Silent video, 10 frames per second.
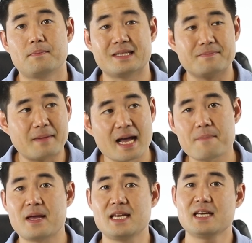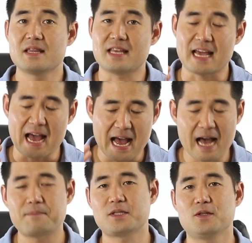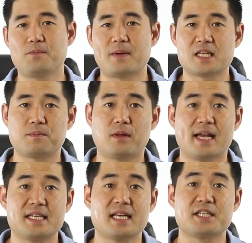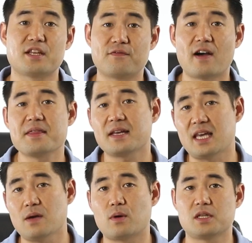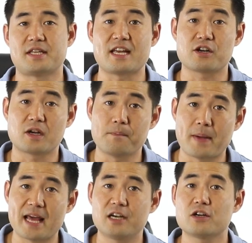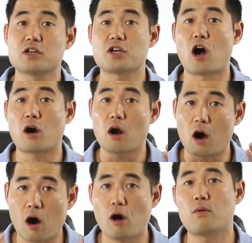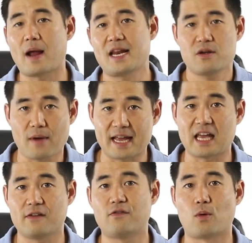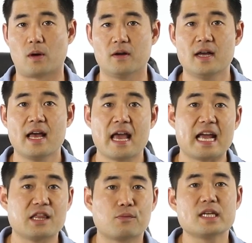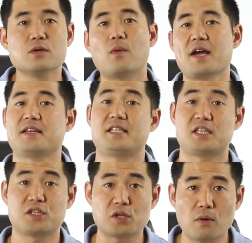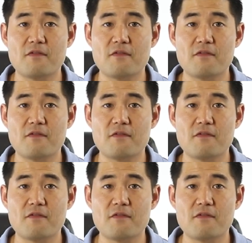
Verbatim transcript: But in my opinion, the absolute best place is to find the keywords that your competitors are already ranking for. And the reason why this is so